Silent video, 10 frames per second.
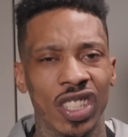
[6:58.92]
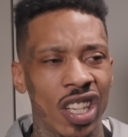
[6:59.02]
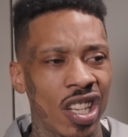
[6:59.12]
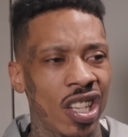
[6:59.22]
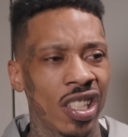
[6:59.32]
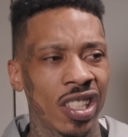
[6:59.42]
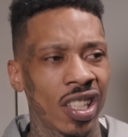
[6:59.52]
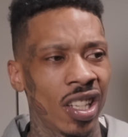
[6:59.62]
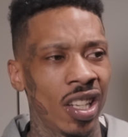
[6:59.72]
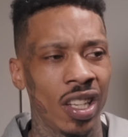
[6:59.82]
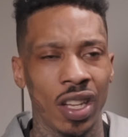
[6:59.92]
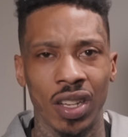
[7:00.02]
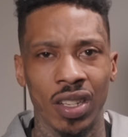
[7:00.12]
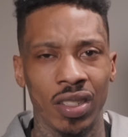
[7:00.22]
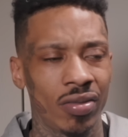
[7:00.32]
guns,
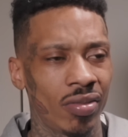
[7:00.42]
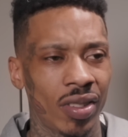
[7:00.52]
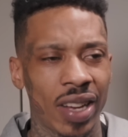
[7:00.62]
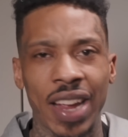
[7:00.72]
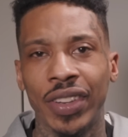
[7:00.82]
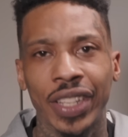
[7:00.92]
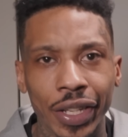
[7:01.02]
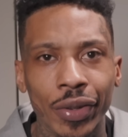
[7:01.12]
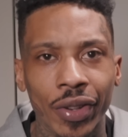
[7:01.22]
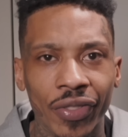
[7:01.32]
everything you can